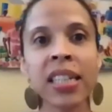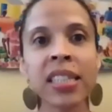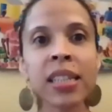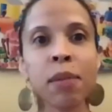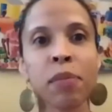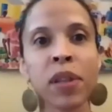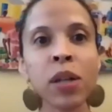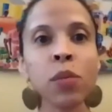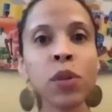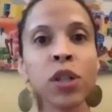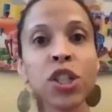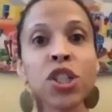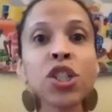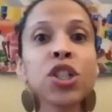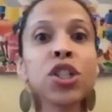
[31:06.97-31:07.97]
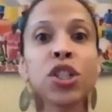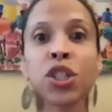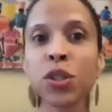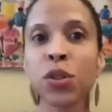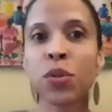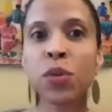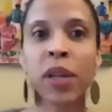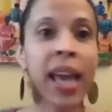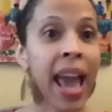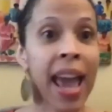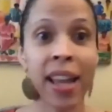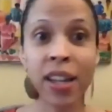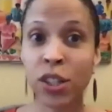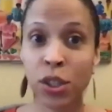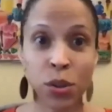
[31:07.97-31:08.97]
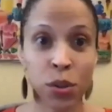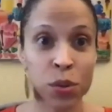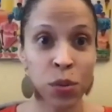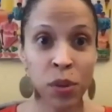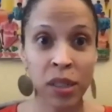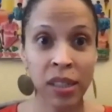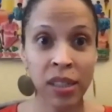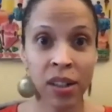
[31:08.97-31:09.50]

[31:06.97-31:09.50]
something we should do can do